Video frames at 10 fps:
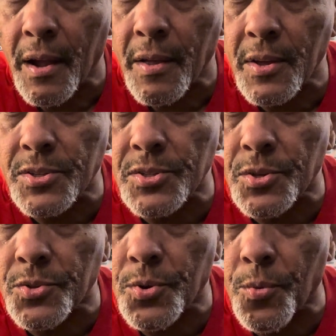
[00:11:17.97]
This is a
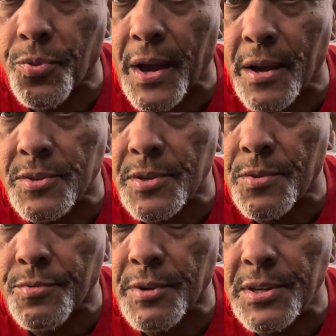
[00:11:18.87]

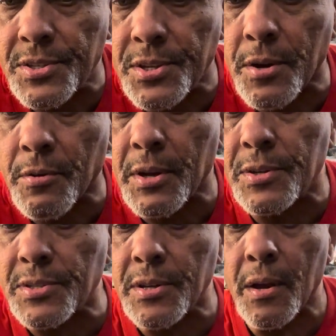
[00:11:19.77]
2003
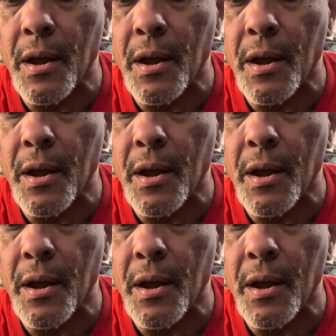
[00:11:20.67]
series.